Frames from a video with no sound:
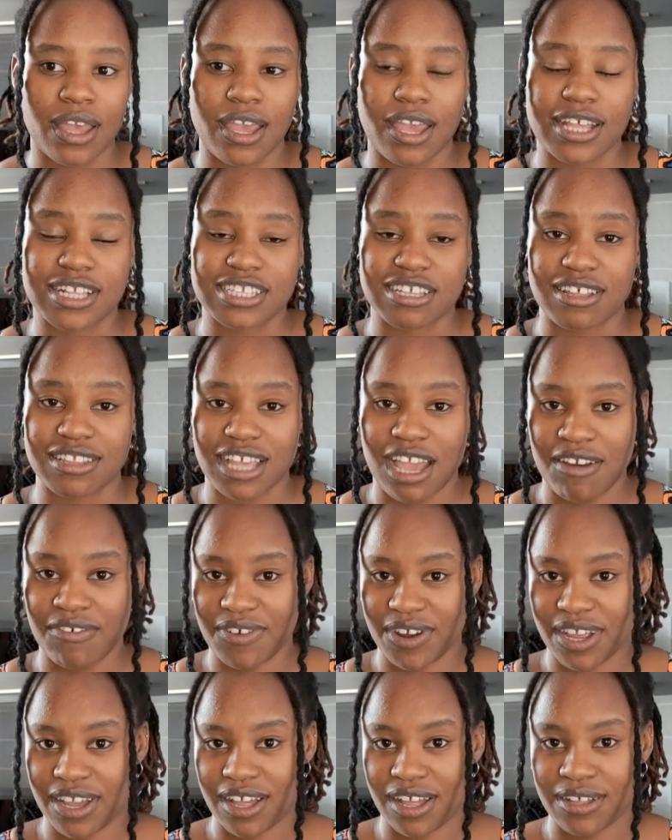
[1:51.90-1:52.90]
in South
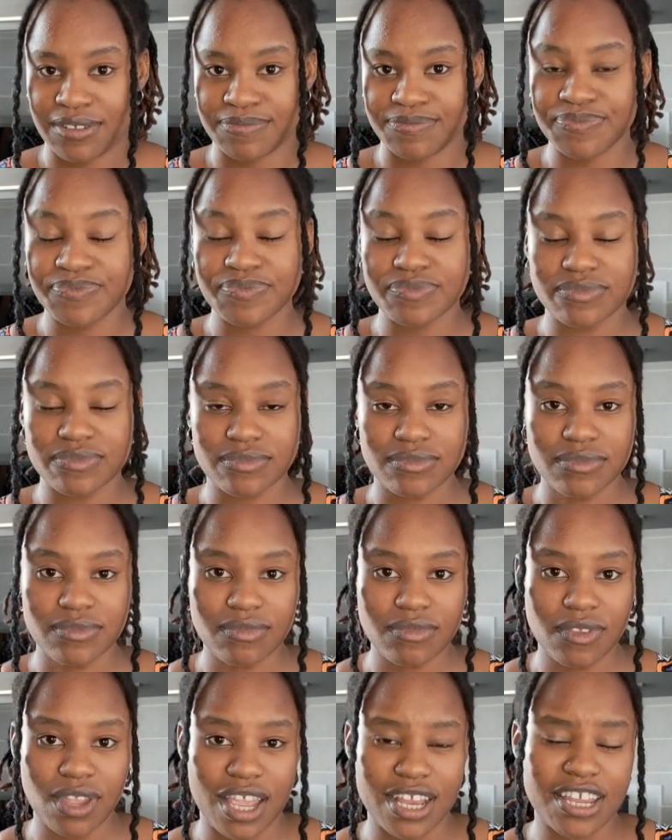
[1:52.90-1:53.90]
Africa,
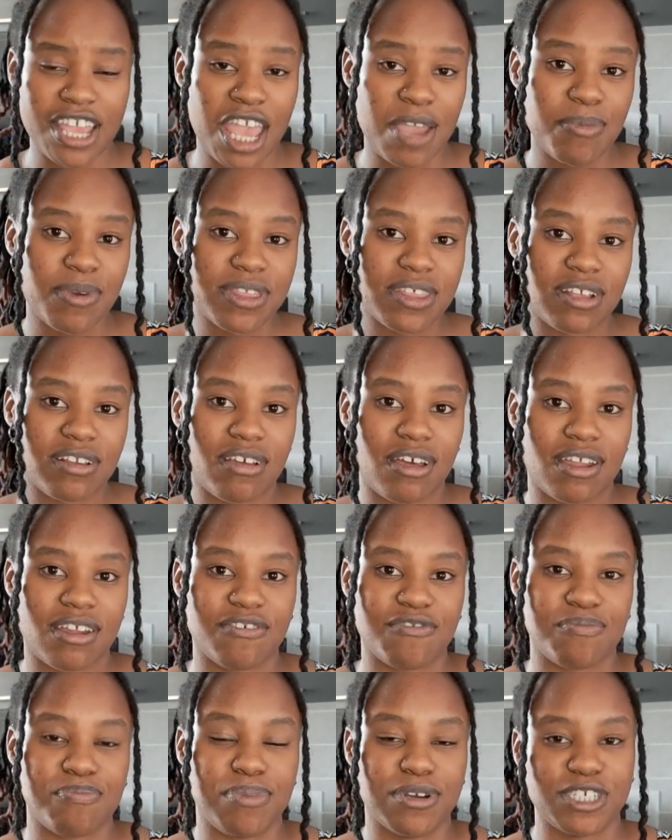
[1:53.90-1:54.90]
it came with a lot
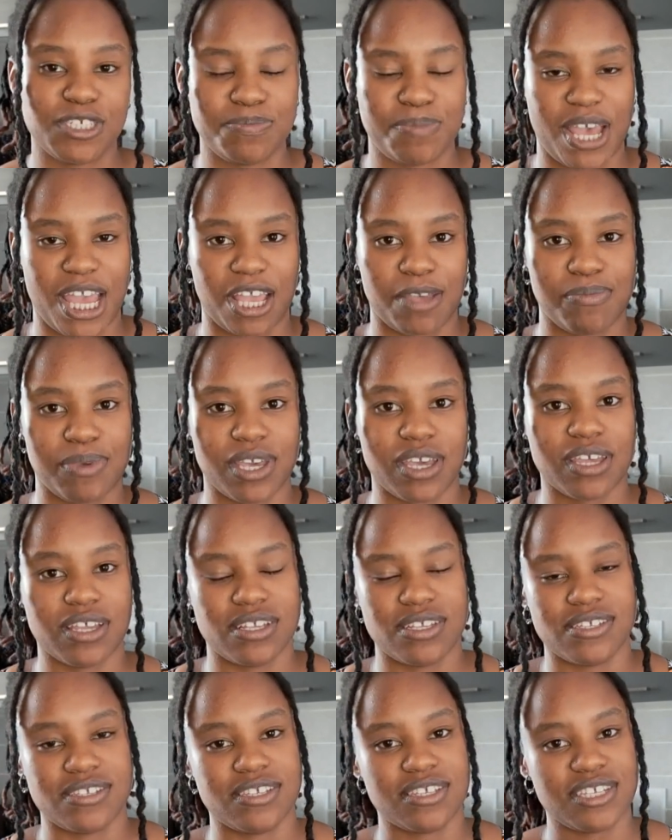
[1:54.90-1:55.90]
of pushback,
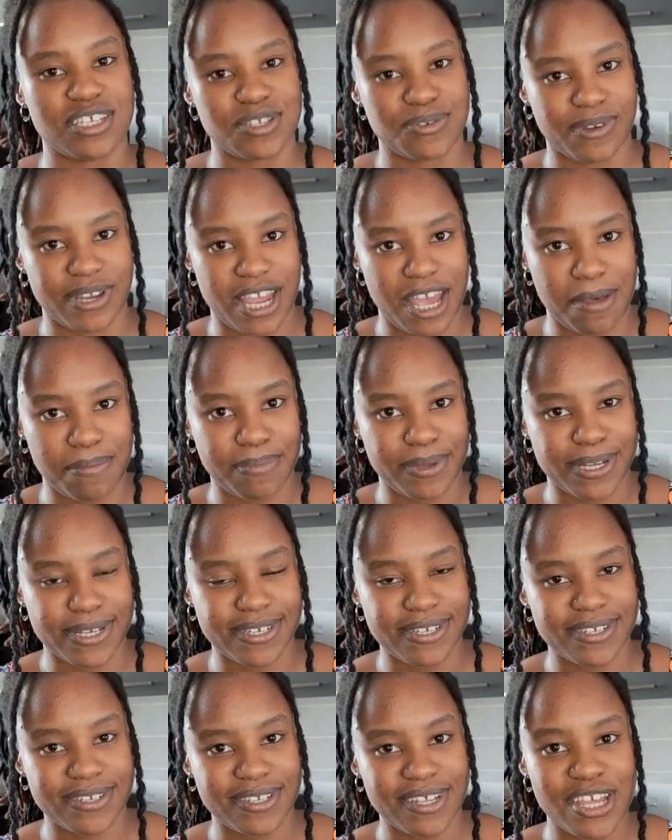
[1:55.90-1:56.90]
because this is what
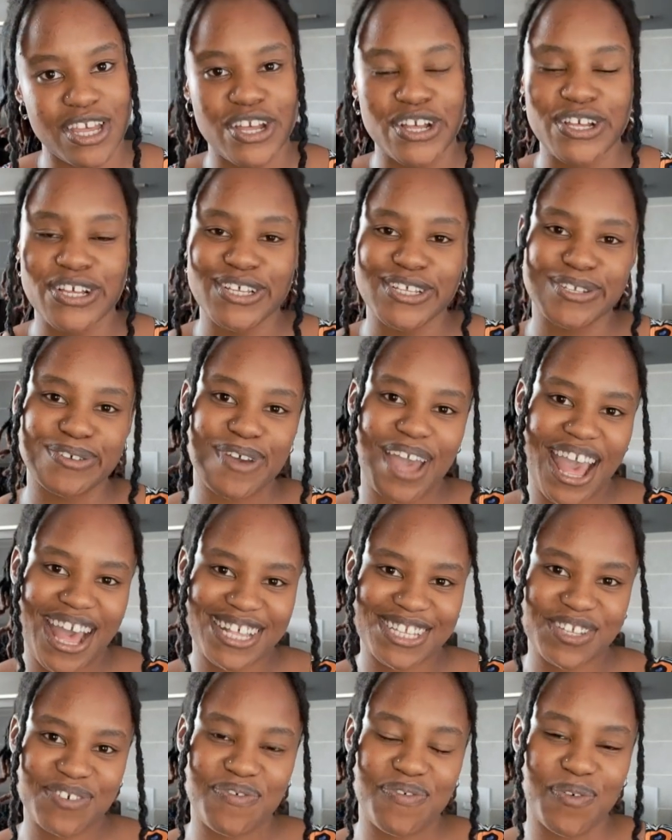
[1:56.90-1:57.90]
happened. So
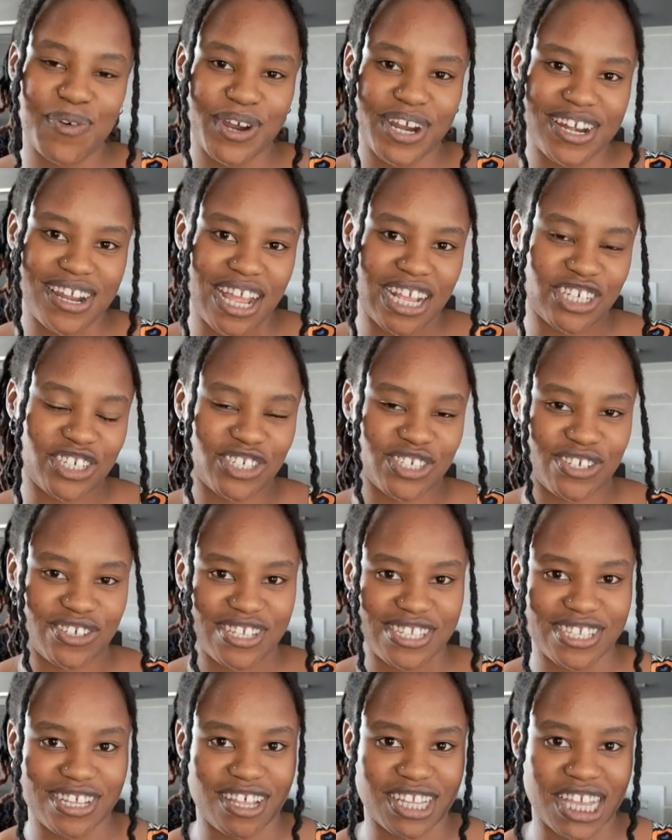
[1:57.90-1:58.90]
as a foreign national
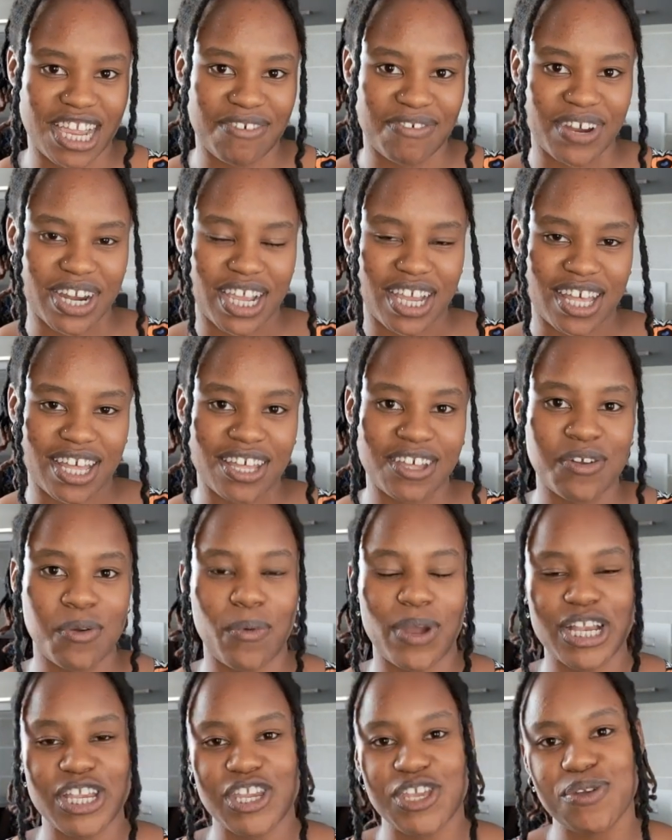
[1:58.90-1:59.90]
in South Africa,
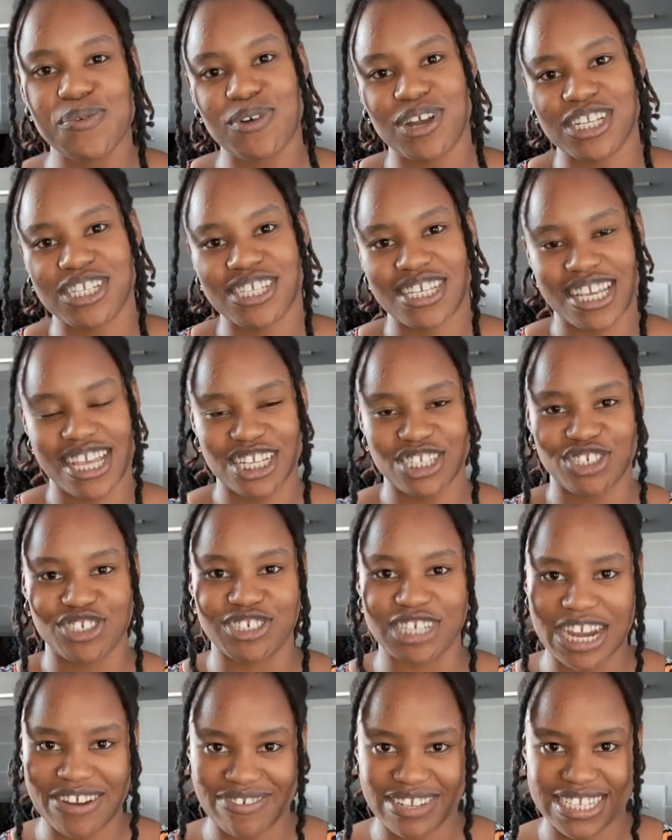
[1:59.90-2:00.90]
when you want to get your
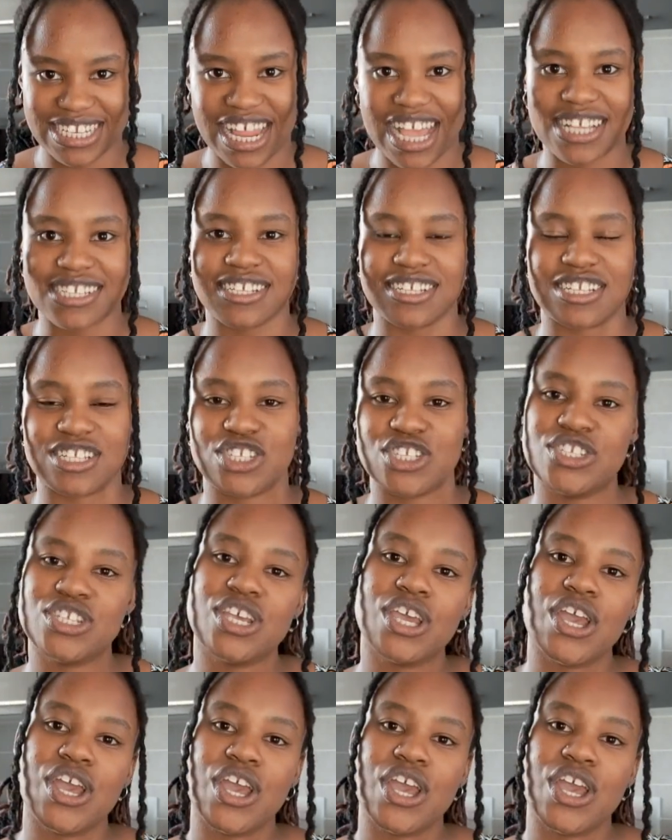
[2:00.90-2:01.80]
driver's license,